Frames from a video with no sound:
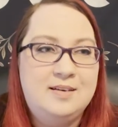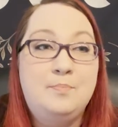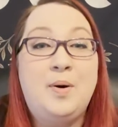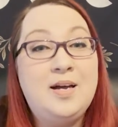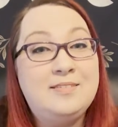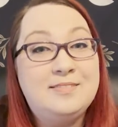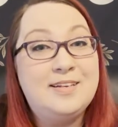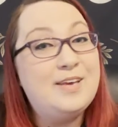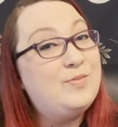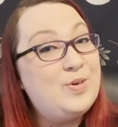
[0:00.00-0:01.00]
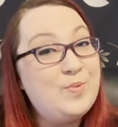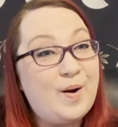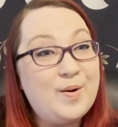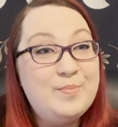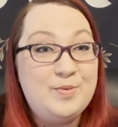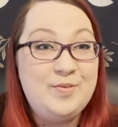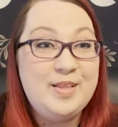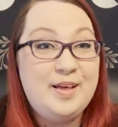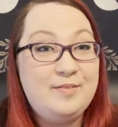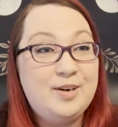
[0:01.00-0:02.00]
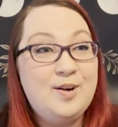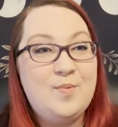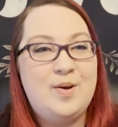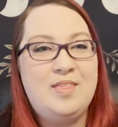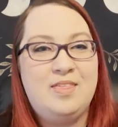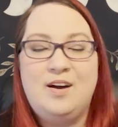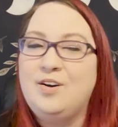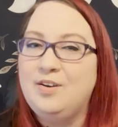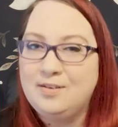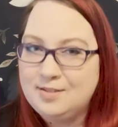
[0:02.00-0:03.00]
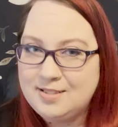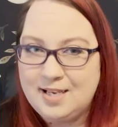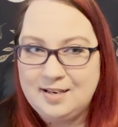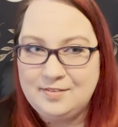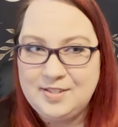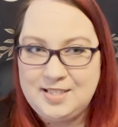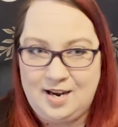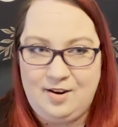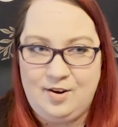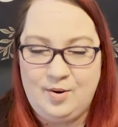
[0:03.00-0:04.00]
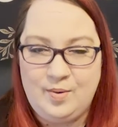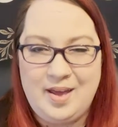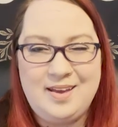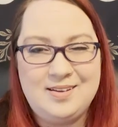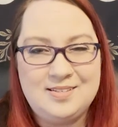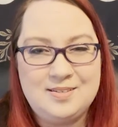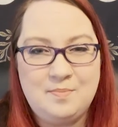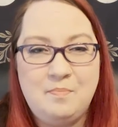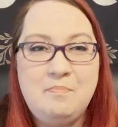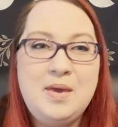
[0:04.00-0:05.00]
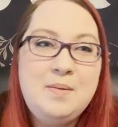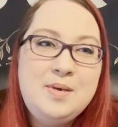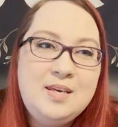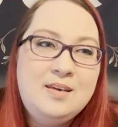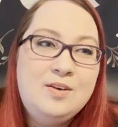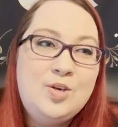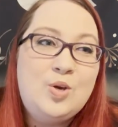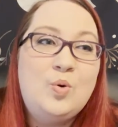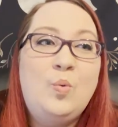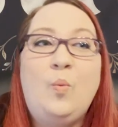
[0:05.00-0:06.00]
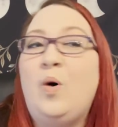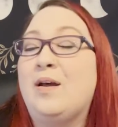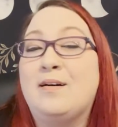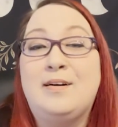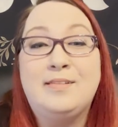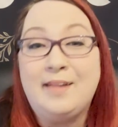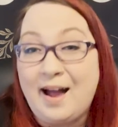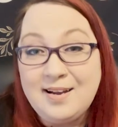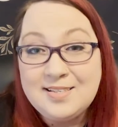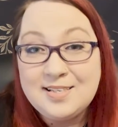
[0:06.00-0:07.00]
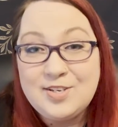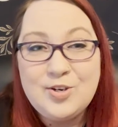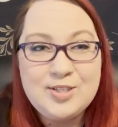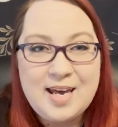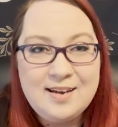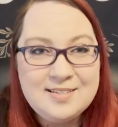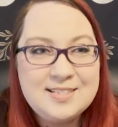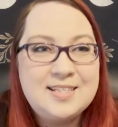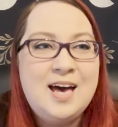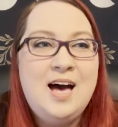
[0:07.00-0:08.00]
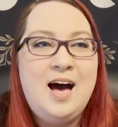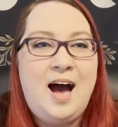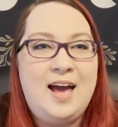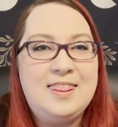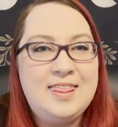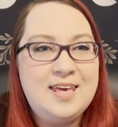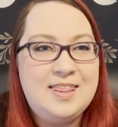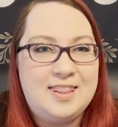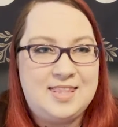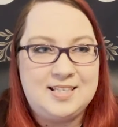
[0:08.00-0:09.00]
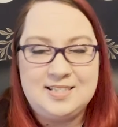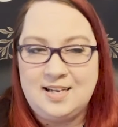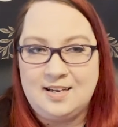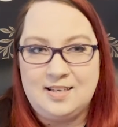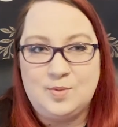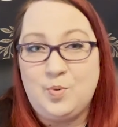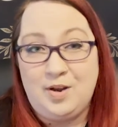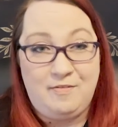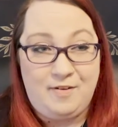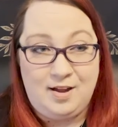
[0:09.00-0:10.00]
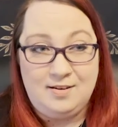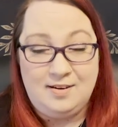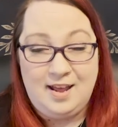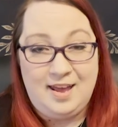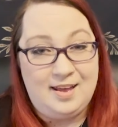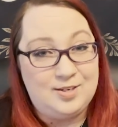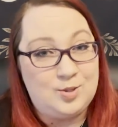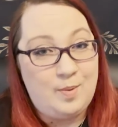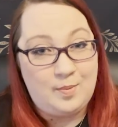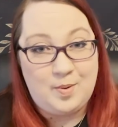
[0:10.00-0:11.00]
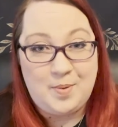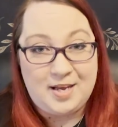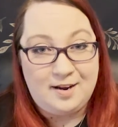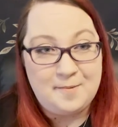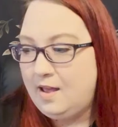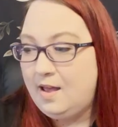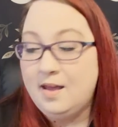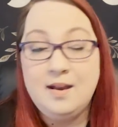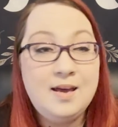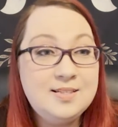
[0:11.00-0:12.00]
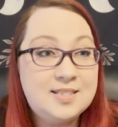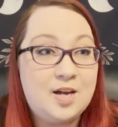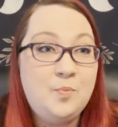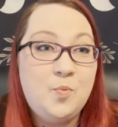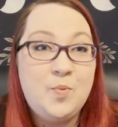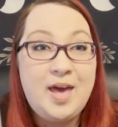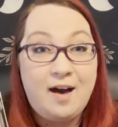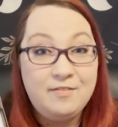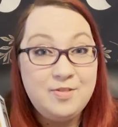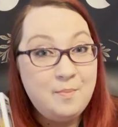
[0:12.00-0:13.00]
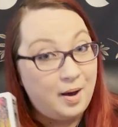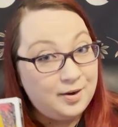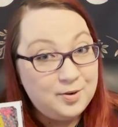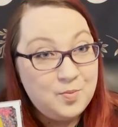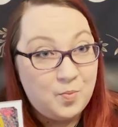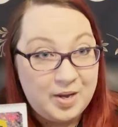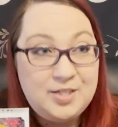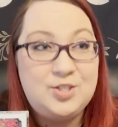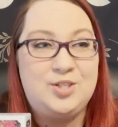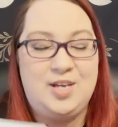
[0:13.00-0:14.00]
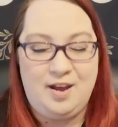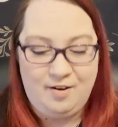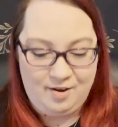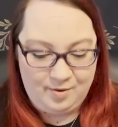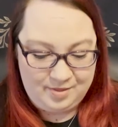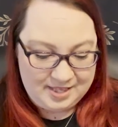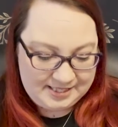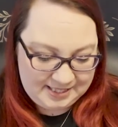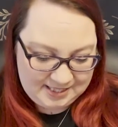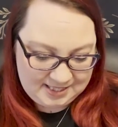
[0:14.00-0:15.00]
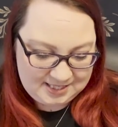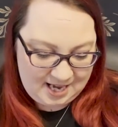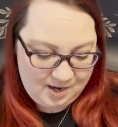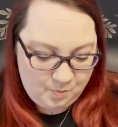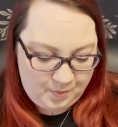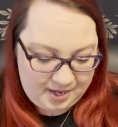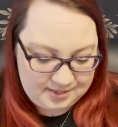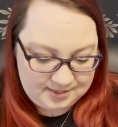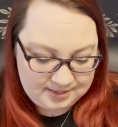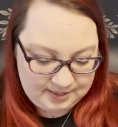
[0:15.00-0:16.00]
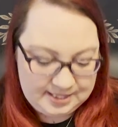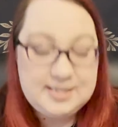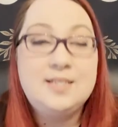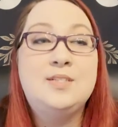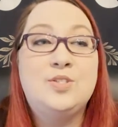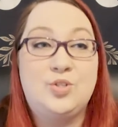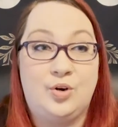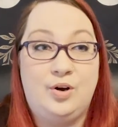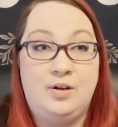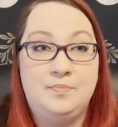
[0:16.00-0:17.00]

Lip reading: But if you are a movie lover with a good understanding of the tarot and maybe you want to collect your decks, I think that this deck is pretty fun and you might want to pick it up. Next up, we have the Modern Witch Tarot, and this is a deck by Lisa Sturl.